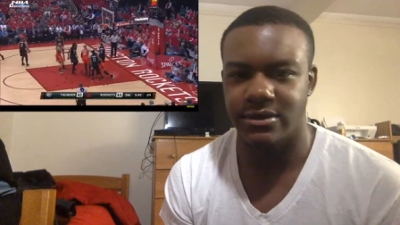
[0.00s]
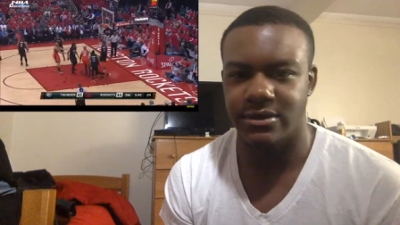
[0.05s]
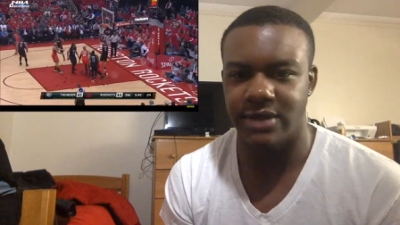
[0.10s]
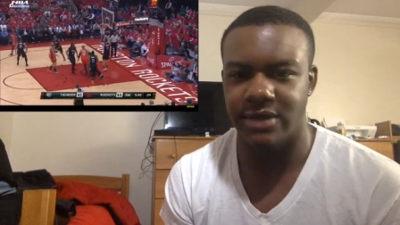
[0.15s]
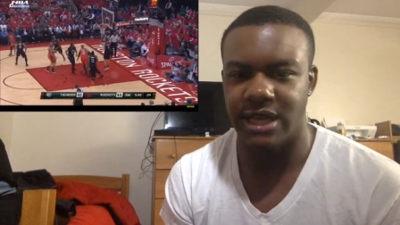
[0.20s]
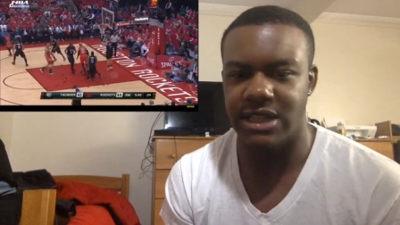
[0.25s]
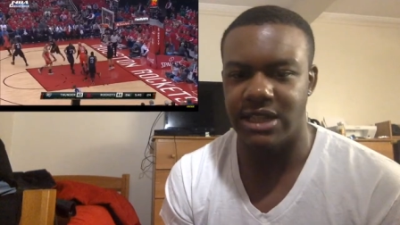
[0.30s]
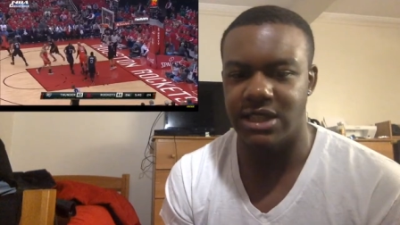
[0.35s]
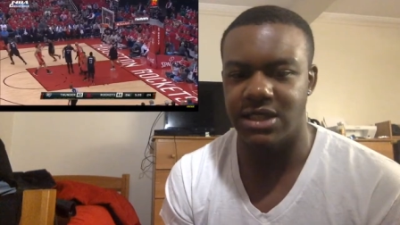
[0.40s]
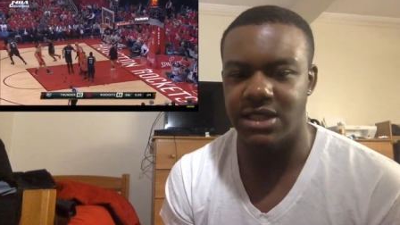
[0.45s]

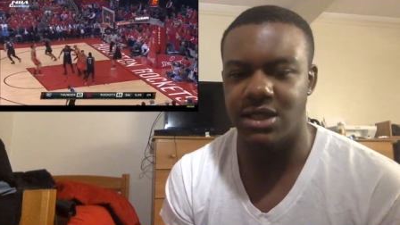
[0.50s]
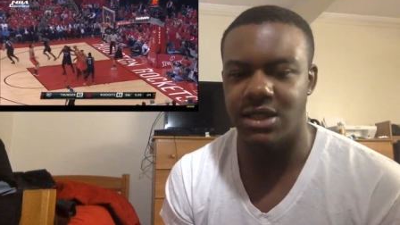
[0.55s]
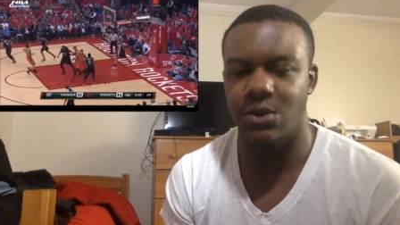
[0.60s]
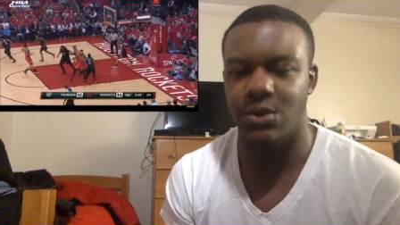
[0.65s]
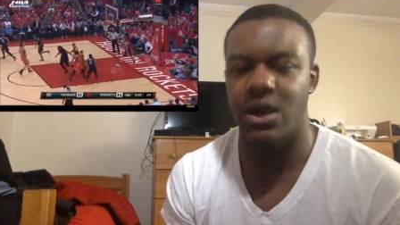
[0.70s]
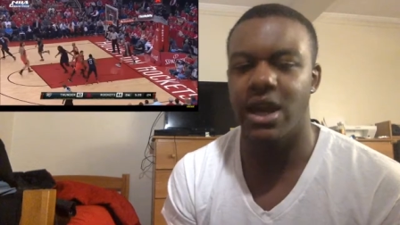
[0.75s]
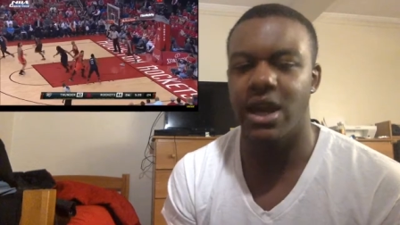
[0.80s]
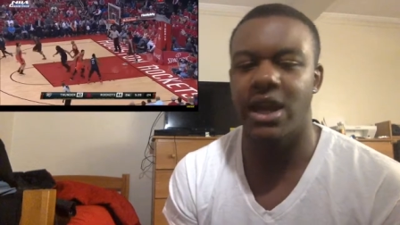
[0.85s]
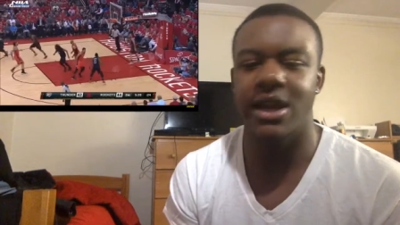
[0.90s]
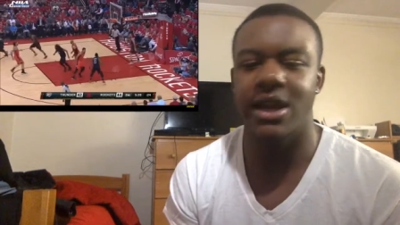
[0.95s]
That's just the
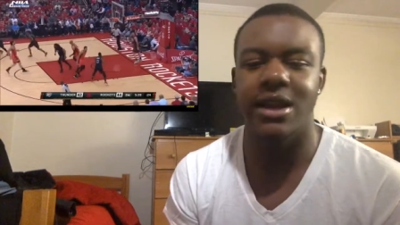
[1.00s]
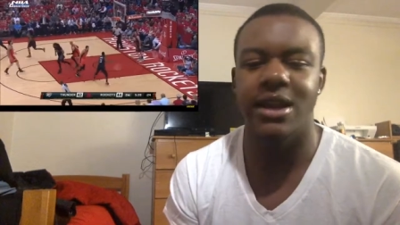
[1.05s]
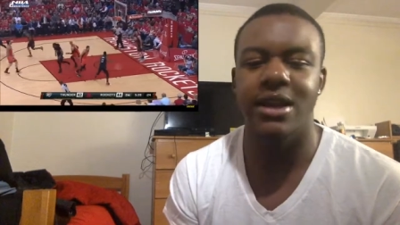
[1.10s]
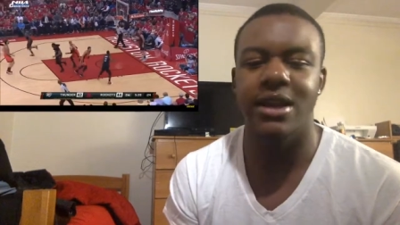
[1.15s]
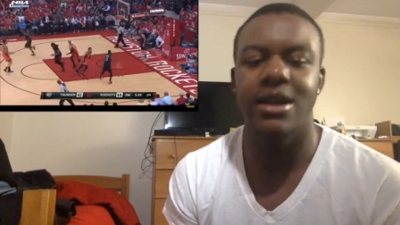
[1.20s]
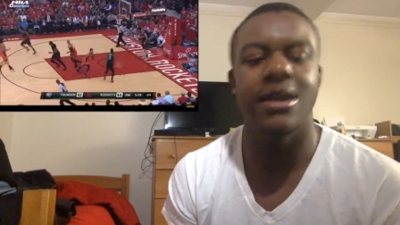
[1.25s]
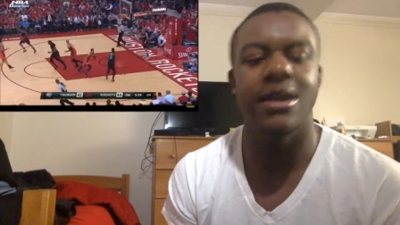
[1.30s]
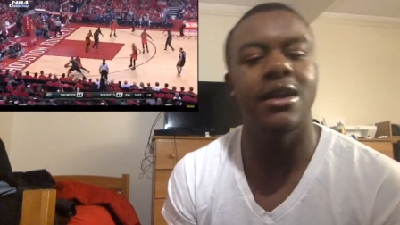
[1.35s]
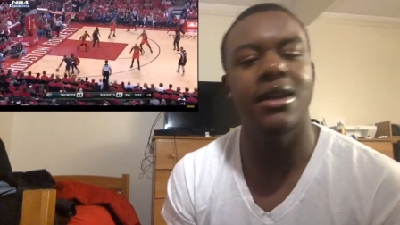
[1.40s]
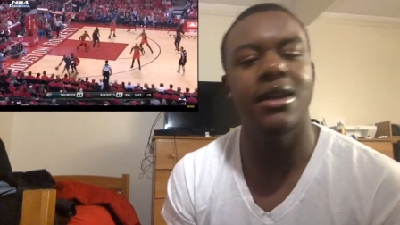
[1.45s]
way it
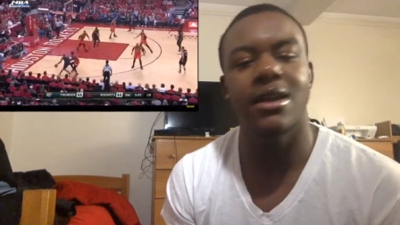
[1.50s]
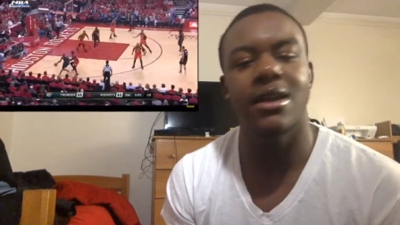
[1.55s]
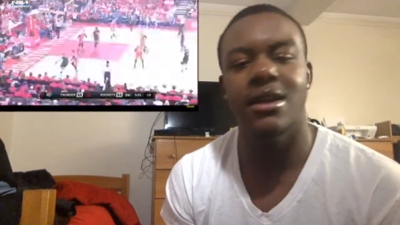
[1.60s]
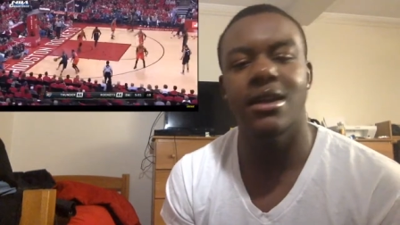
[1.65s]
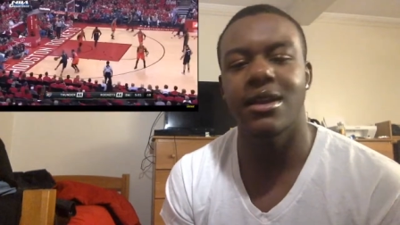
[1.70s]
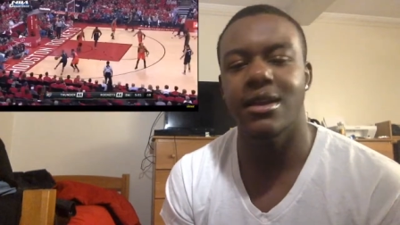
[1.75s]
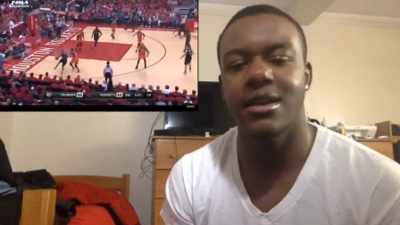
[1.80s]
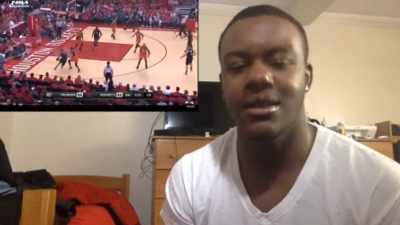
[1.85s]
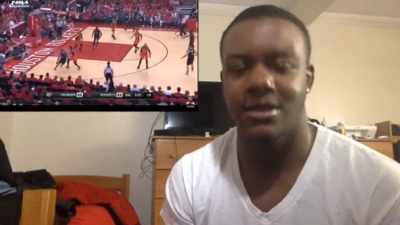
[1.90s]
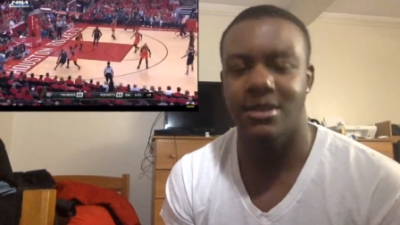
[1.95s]

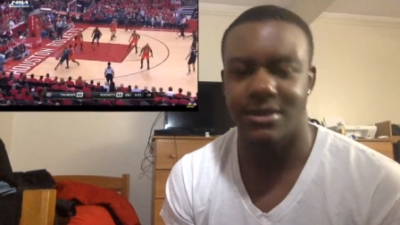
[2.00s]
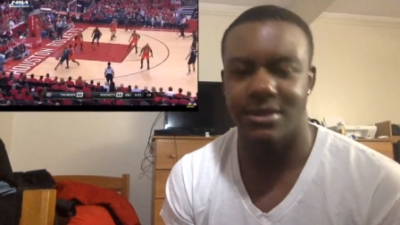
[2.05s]
is.